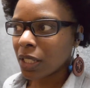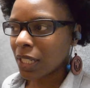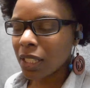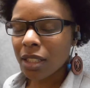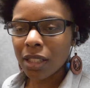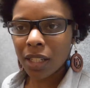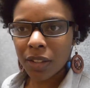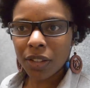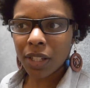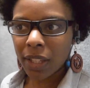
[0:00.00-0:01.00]
easily
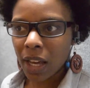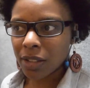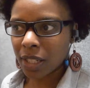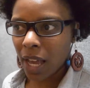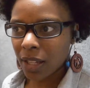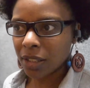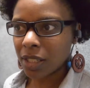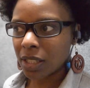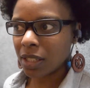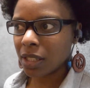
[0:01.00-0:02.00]
under 1,000
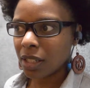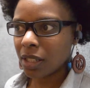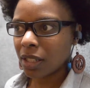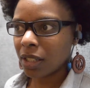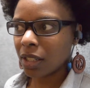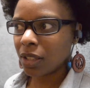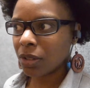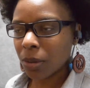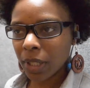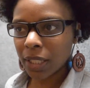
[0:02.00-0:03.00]
calories
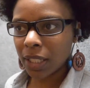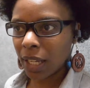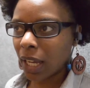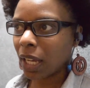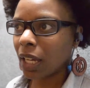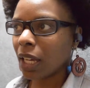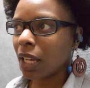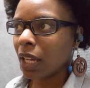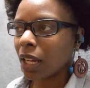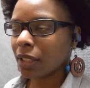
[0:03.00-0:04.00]
during the day
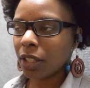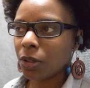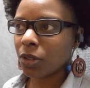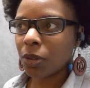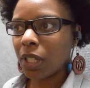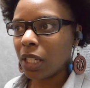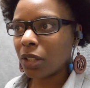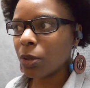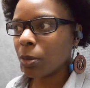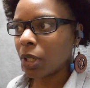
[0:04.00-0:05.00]
because I usually only eat
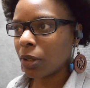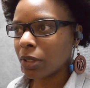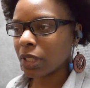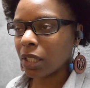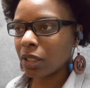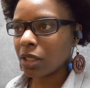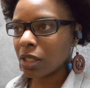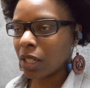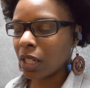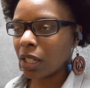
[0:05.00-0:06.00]
2 meals, and lunch
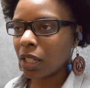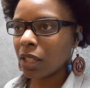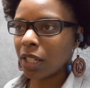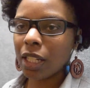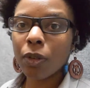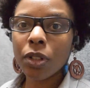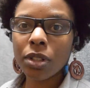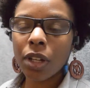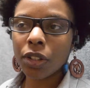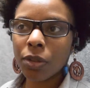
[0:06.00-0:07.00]
is like, they give us
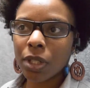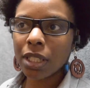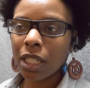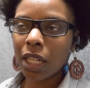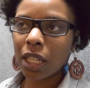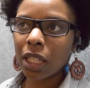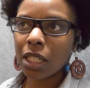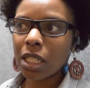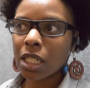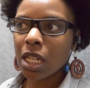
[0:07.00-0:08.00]
on the receipt at
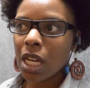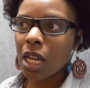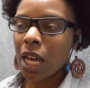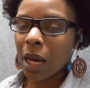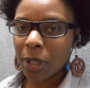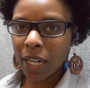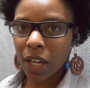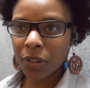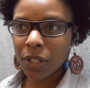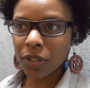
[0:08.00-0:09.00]
lunch how many
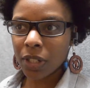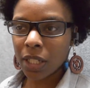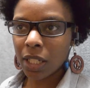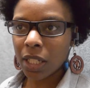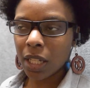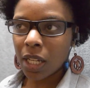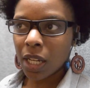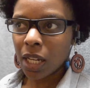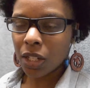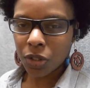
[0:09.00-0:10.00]
calories are in it,
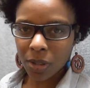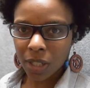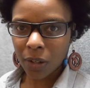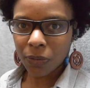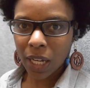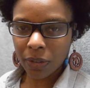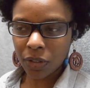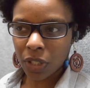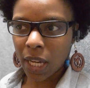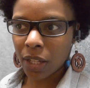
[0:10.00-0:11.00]
and it's usually like
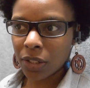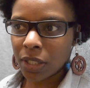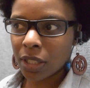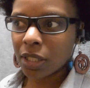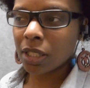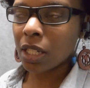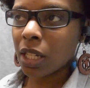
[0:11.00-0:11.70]
500 calories.